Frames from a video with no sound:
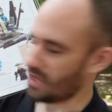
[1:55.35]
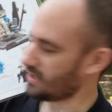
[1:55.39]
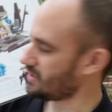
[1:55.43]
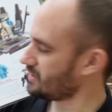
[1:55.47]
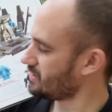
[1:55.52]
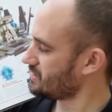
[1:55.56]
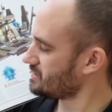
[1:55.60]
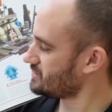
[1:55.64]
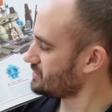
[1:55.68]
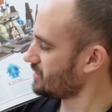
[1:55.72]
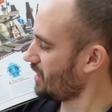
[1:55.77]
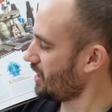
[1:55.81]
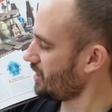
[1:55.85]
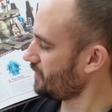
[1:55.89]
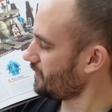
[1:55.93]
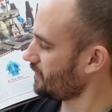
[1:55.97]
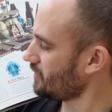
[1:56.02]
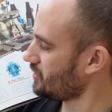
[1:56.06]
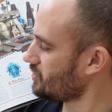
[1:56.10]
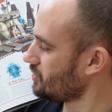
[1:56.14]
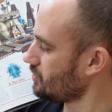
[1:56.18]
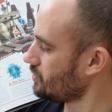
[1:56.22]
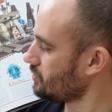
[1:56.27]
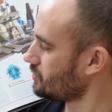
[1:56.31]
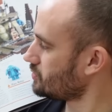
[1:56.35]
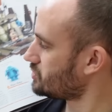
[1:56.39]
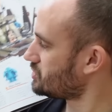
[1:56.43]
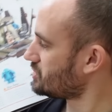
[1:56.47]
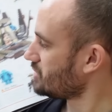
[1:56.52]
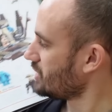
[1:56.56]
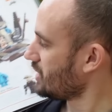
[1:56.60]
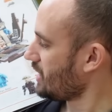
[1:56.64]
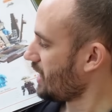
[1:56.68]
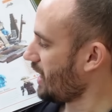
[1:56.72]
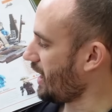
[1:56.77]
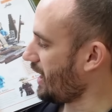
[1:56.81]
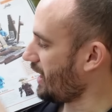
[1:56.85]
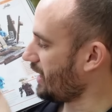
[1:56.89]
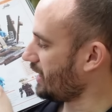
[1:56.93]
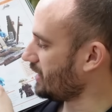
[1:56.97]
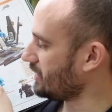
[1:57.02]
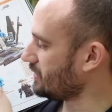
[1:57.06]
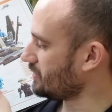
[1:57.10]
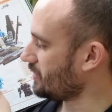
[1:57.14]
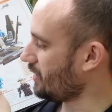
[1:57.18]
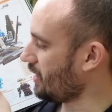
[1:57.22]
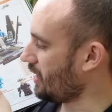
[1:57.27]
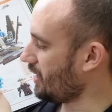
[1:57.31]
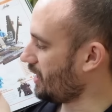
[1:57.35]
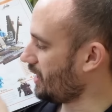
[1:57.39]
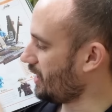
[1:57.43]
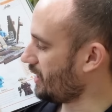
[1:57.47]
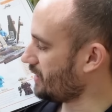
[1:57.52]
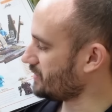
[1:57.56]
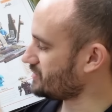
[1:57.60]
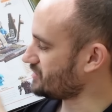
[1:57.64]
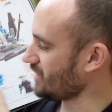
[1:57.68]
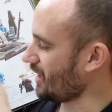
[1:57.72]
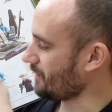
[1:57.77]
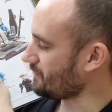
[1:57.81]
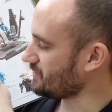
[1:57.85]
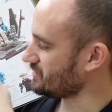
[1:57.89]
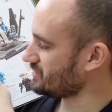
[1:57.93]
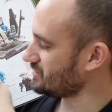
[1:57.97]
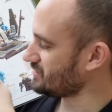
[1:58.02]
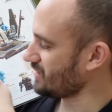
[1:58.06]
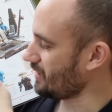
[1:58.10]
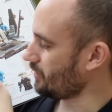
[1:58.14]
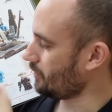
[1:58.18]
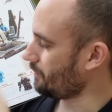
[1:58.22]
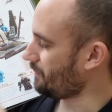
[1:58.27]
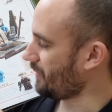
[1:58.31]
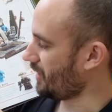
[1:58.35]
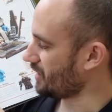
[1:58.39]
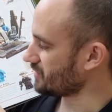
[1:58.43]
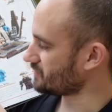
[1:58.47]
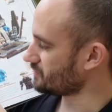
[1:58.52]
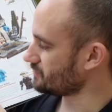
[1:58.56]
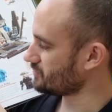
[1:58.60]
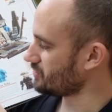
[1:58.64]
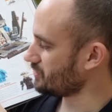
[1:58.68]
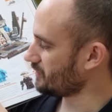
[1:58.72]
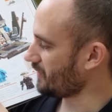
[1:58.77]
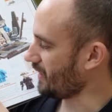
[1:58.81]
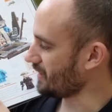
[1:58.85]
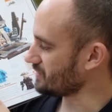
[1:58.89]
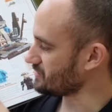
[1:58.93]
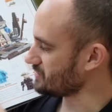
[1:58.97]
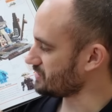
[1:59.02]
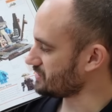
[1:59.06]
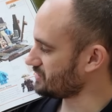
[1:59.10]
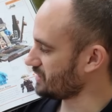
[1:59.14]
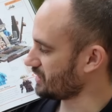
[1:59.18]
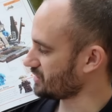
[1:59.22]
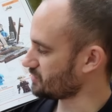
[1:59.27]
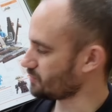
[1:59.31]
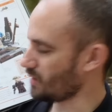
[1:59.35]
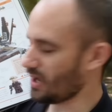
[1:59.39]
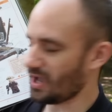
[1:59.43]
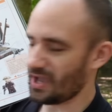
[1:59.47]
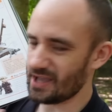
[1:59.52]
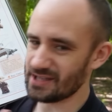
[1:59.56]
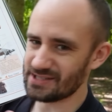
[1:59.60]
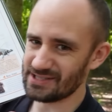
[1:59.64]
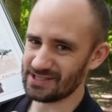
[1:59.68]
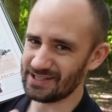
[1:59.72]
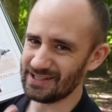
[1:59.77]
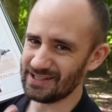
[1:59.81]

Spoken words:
and it is neither huge in Jabba's sail barge from 2006, where it's a